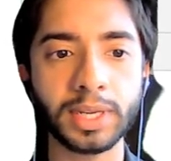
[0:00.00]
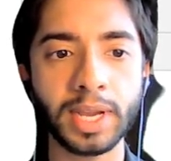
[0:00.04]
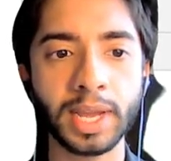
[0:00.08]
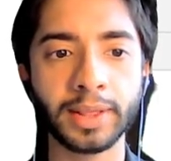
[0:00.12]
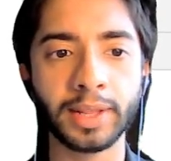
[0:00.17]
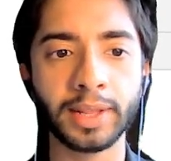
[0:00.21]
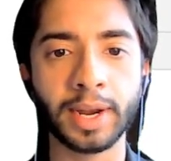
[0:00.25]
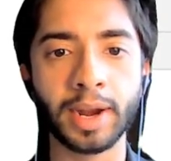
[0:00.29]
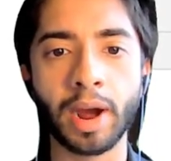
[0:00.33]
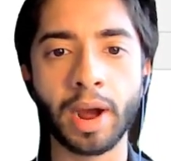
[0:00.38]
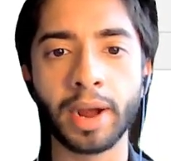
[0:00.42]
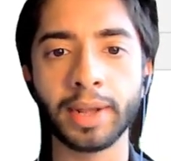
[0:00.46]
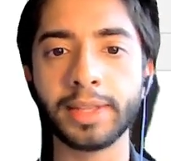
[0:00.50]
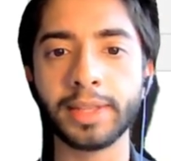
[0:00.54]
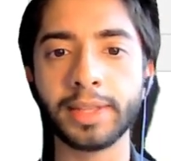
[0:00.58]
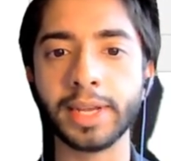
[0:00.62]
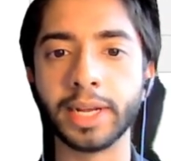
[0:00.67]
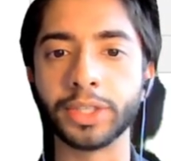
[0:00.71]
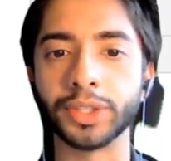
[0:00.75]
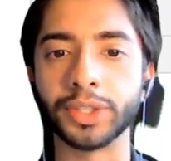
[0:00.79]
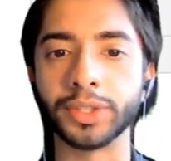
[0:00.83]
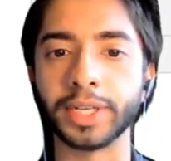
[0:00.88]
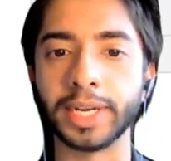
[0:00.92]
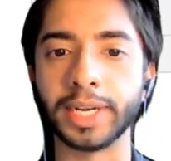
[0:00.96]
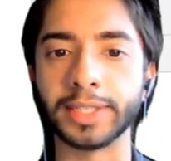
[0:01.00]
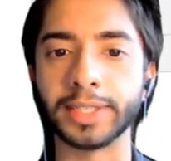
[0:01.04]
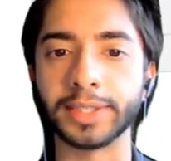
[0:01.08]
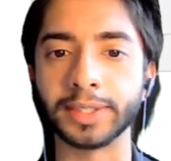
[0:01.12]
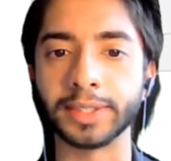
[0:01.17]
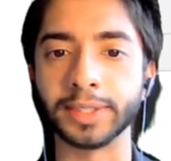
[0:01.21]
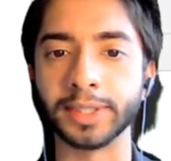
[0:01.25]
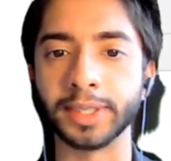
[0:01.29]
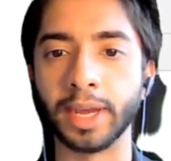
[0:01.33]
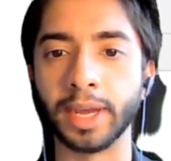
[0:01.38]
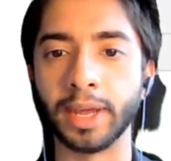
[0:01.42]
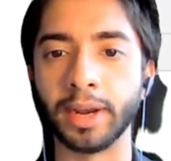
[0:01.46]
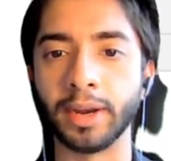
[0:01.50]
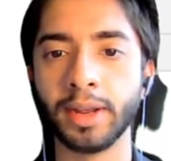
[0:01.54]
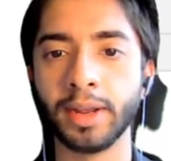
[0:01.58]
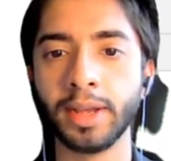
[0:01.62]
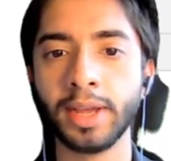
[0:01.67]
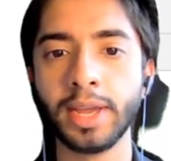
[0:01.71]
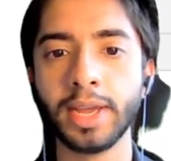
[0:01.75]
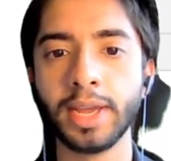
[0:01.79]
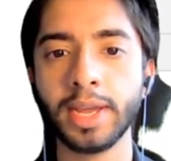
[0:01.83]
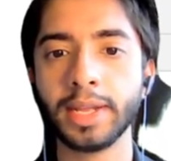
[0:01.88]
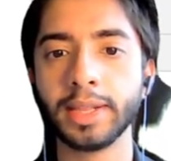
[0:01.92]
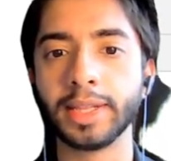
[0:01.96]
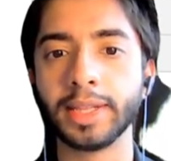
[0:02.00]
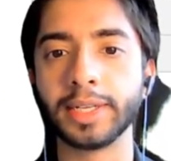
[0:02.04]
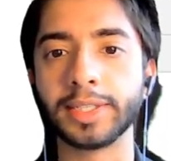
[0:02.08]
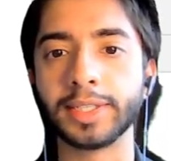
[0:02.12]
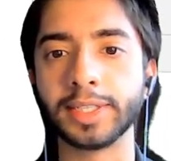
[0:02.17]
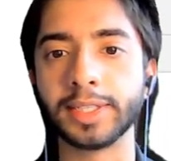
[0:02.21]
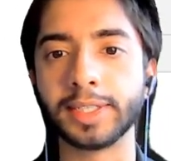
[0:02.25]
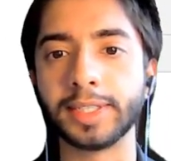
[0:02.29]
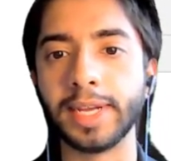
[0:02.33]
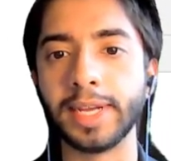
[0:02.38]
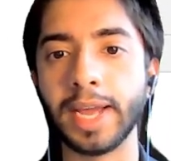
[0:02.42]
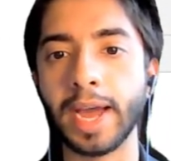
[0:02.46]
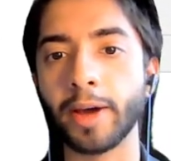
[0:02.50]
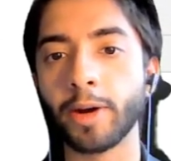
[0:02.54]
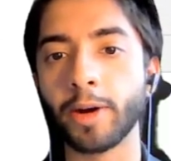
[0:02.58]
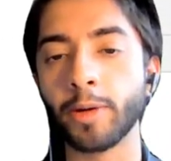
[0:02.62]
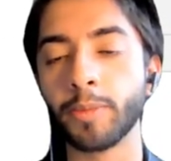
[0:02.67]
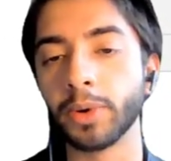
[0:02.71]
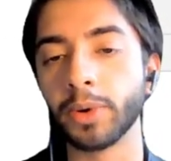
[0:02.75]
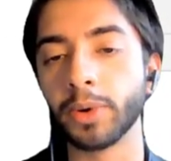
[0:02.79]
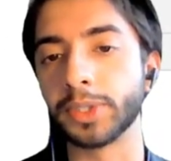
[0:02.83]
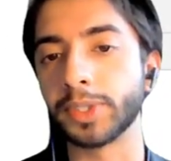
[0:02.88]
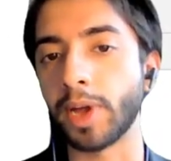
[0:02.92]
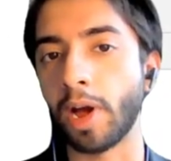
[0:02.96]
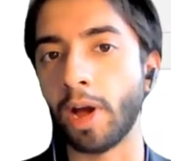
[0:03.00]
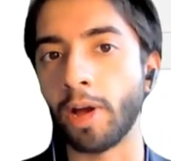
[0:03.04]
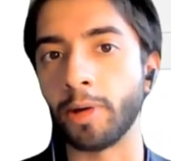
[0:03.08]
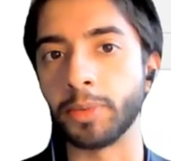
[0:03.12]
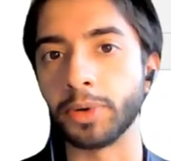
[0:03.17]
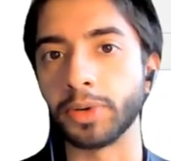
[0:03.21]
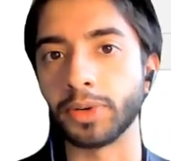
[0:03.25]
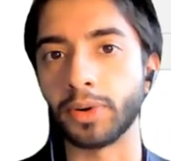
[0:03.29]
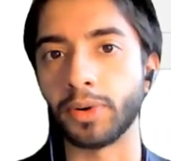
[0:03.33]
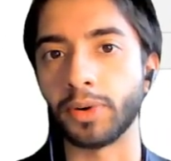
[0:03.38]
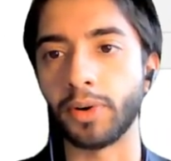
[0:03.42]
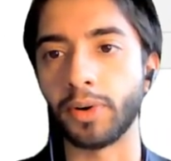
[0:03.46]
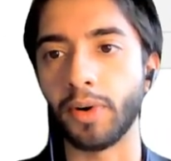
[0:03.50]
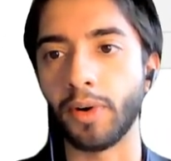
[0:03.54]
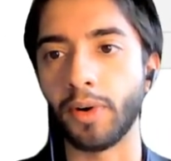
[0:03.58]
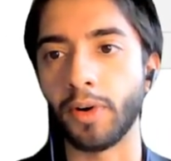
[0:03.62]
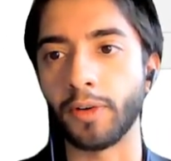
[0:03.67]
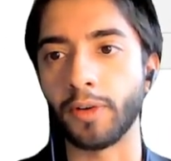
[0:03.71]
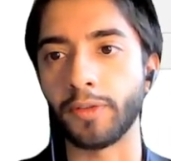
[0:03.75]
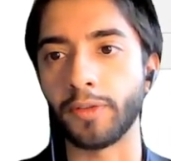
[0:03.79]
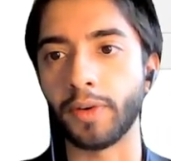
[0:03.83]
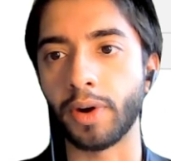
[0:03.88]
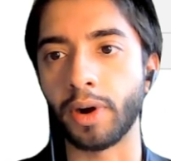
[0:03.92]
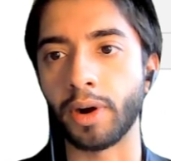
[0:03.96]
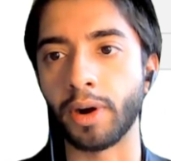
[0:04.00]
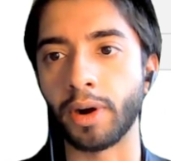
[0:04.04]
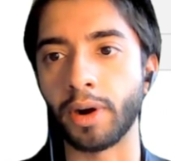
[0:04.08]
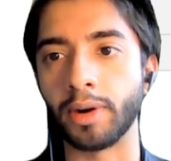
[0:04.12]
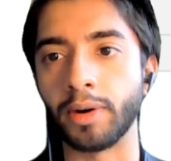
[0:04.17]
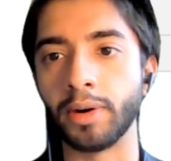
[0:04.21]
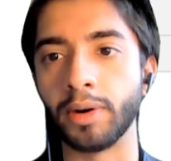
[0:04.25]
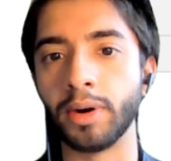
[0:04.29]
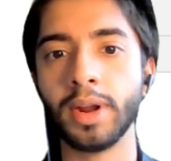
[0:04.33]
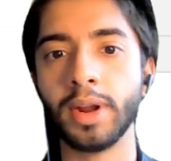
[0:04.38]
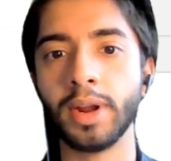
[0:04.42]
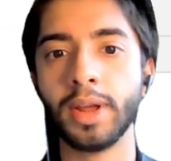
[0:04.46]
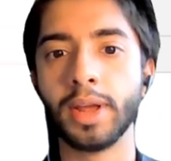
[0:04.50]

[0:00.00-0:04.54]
and then hide the engine casing again, this is the outermost diameter of our